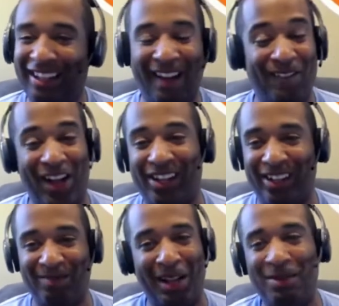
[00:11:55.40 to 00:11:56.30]
felt
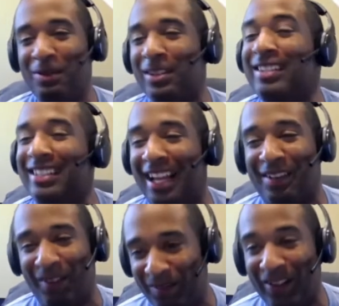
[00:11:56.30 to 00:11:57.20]
maybe it was a 10, but it
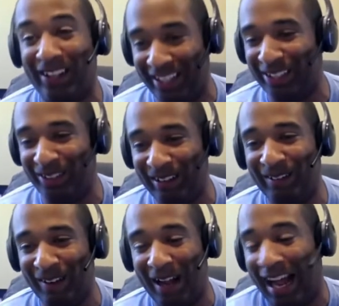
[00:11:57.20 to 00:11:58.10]
felt like a 25.
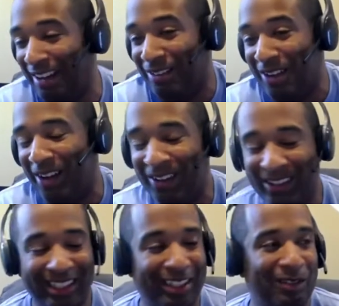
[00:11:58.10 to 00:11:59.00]
I don't know.
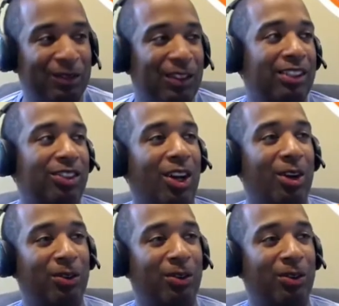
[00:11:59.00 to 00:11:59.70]
So